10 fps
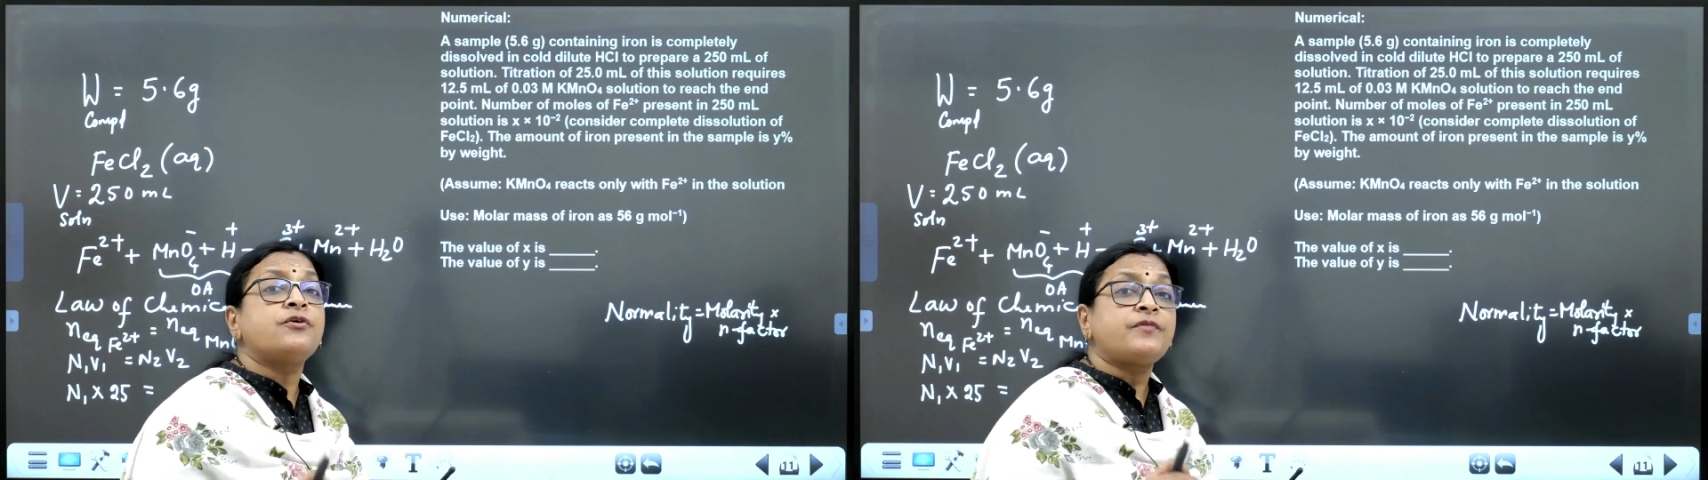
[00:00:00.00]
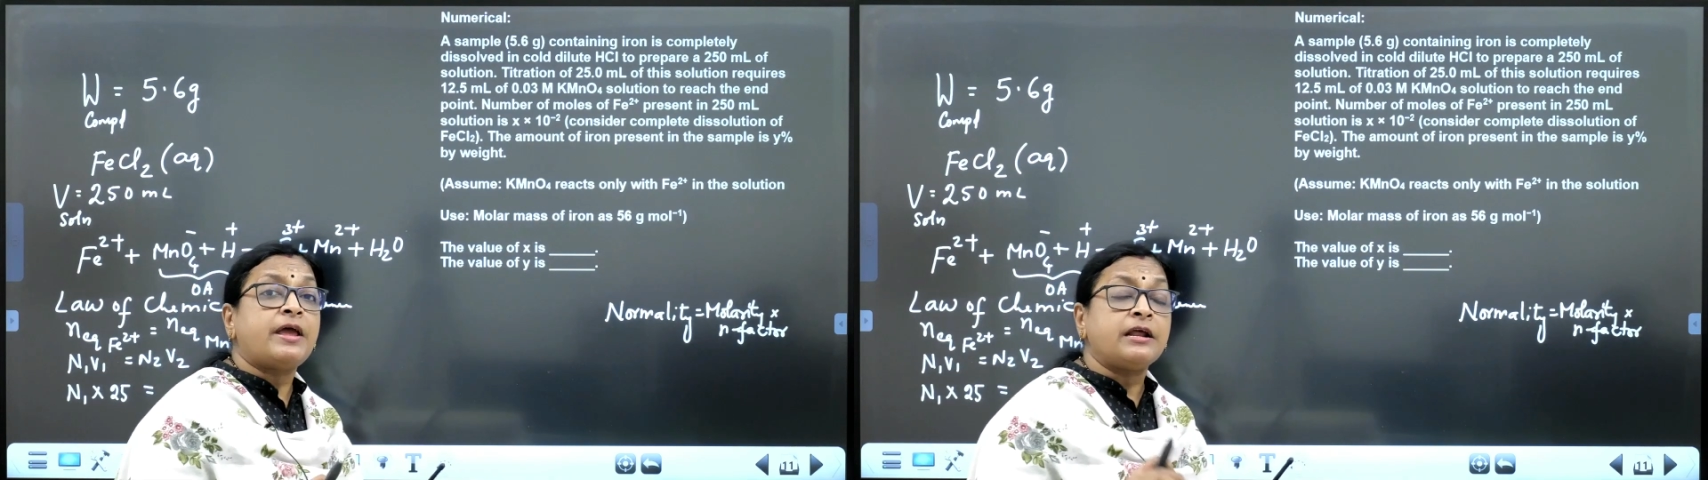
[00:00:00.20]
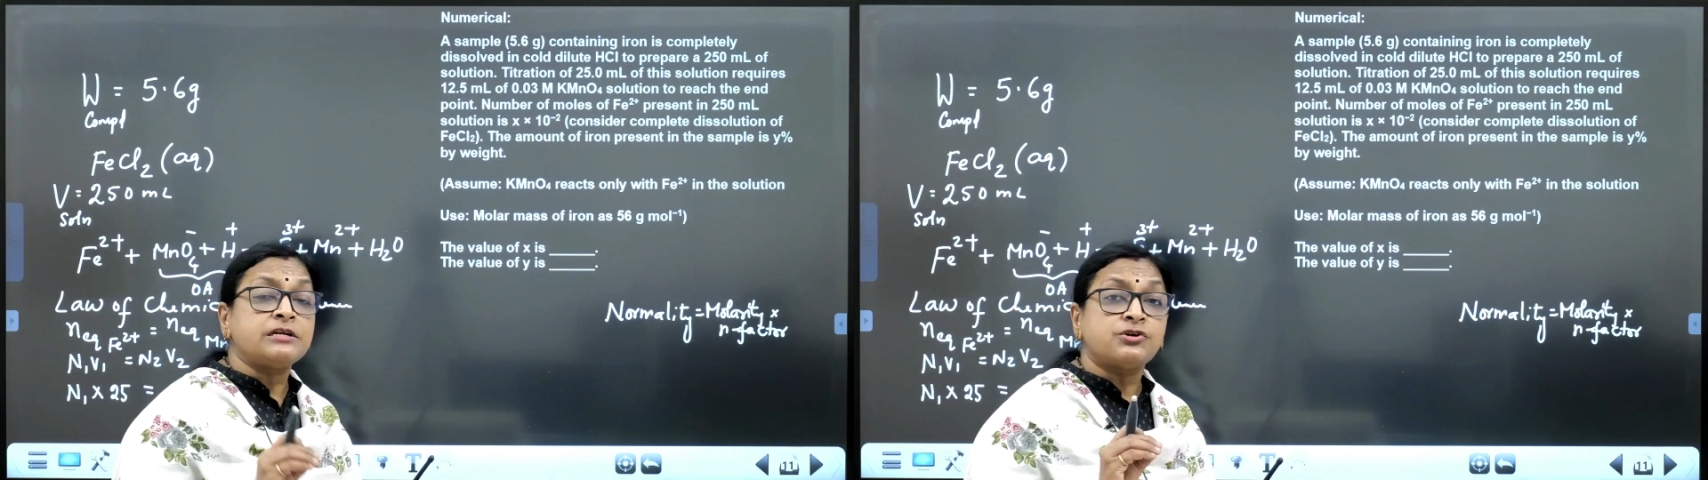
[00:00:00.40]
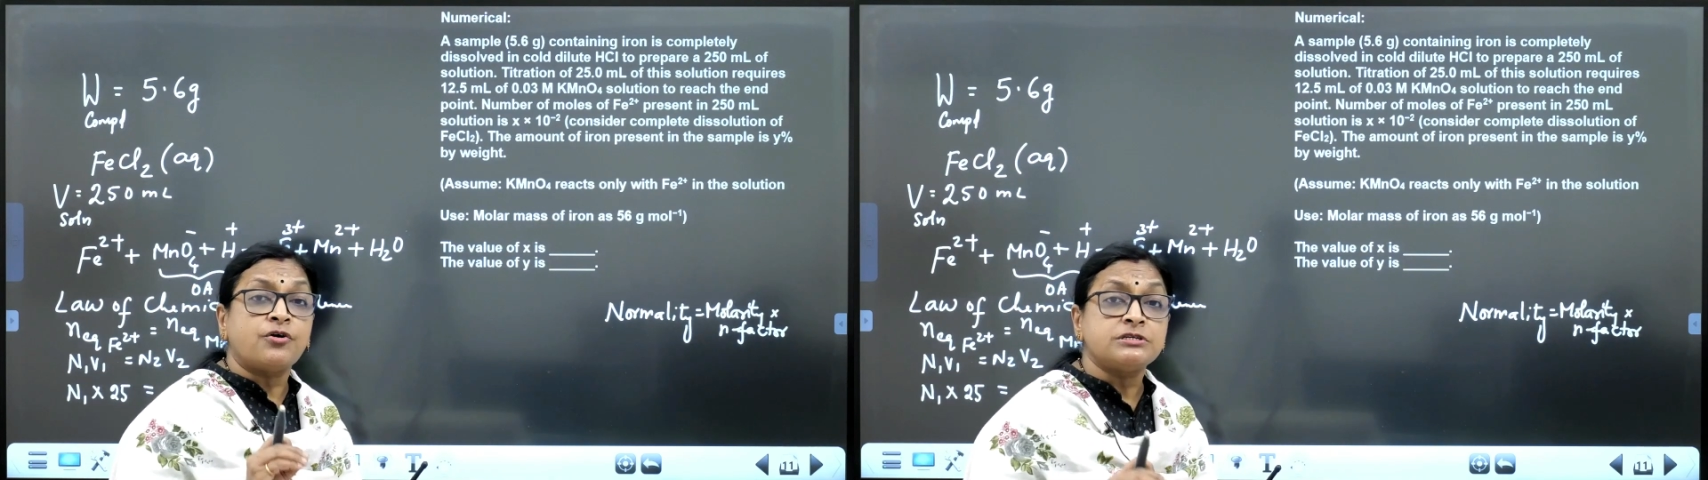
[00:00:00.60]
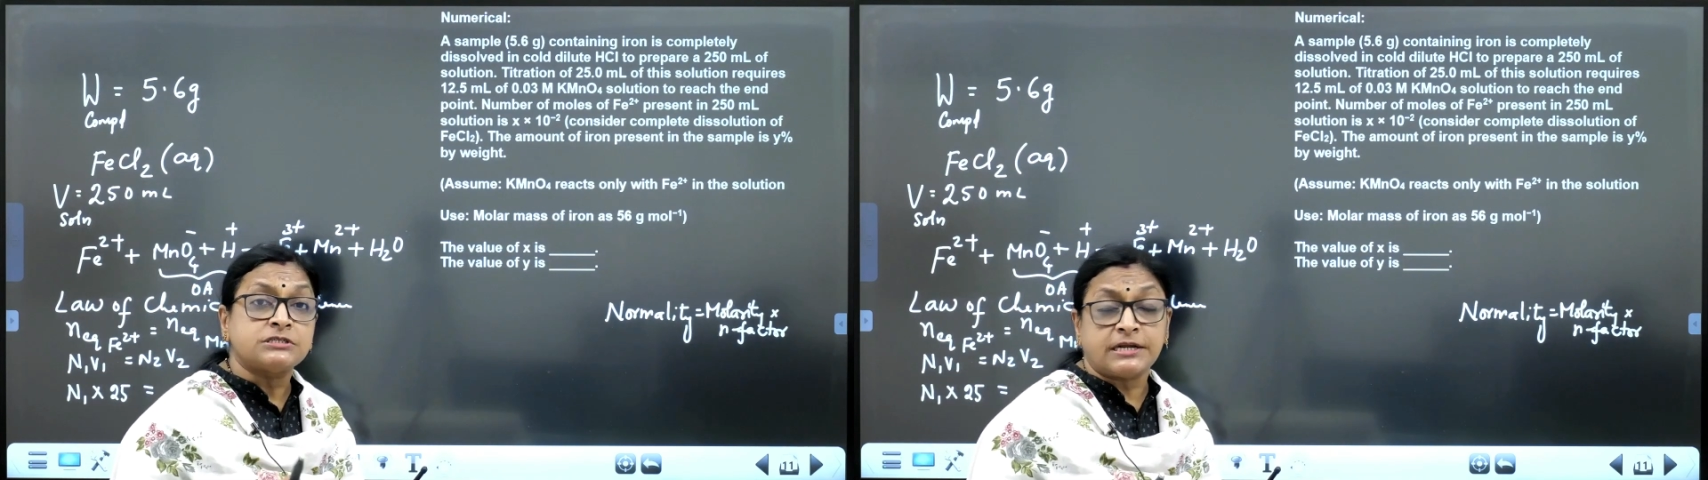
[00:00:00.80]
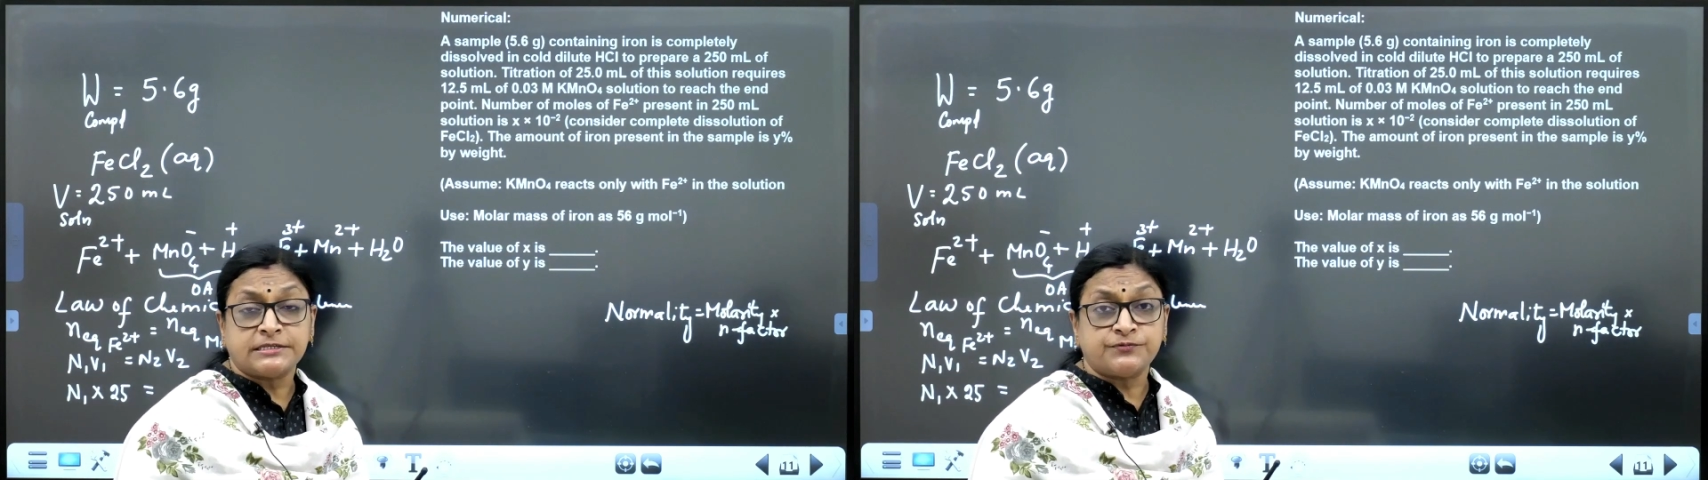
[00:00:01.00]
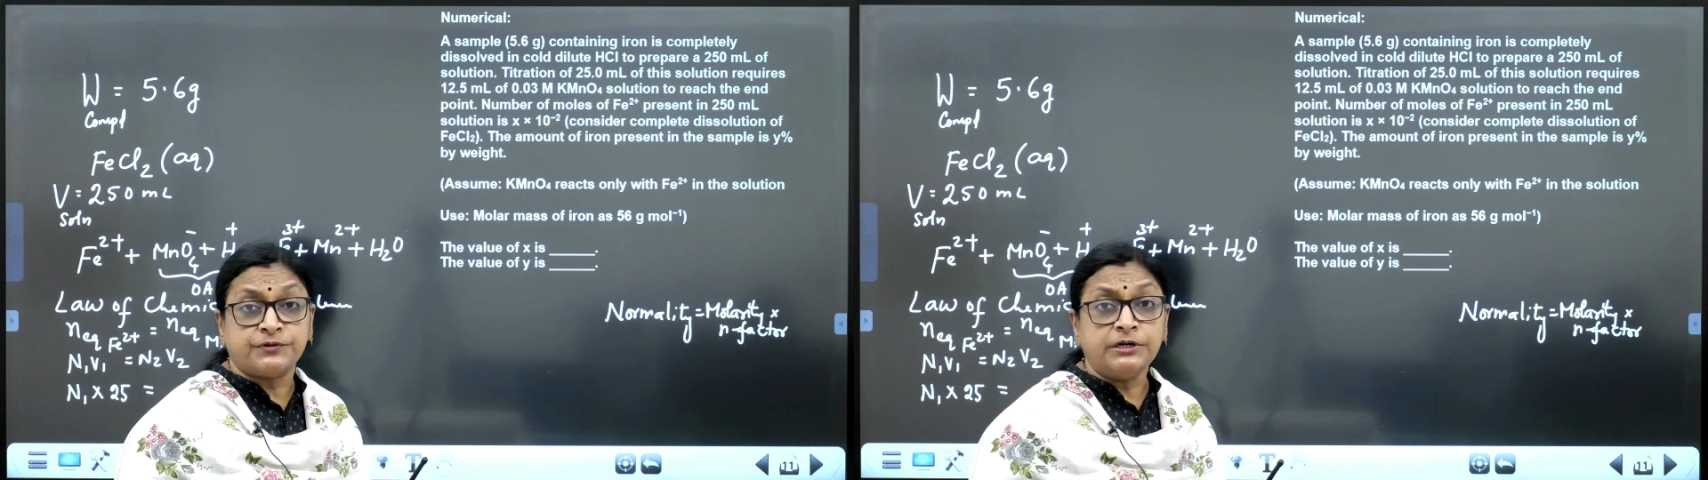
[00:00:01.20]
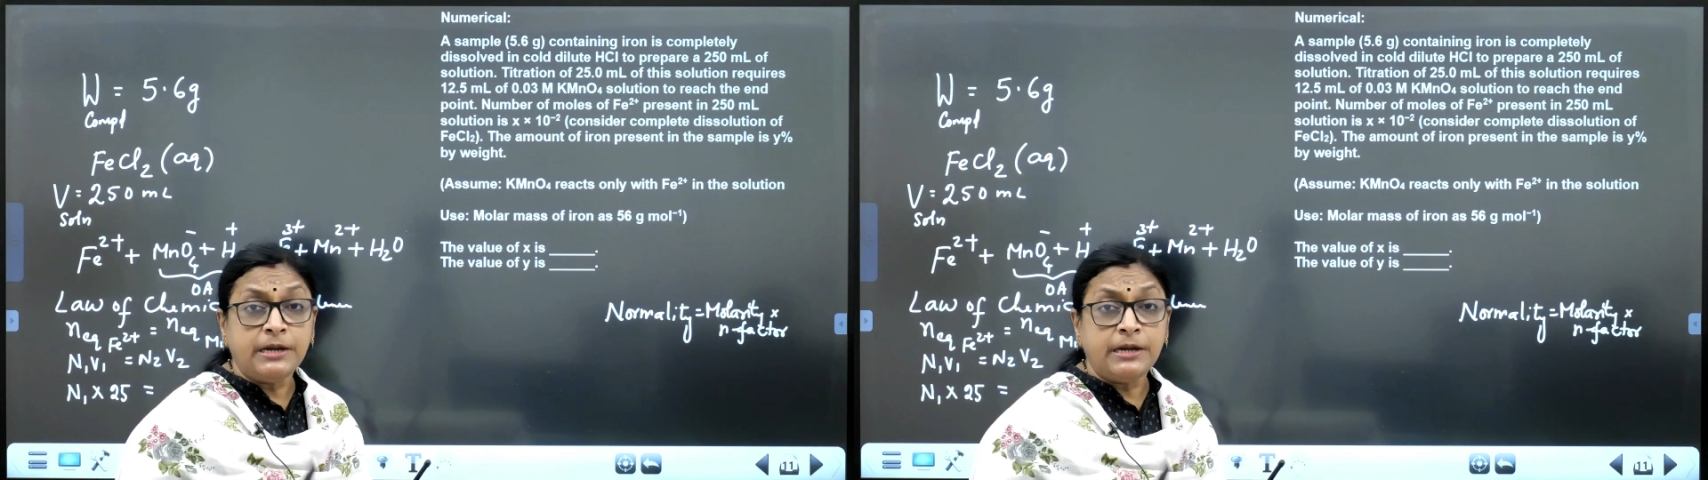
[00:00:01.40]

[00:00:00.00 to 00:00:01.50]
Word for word: electron transferred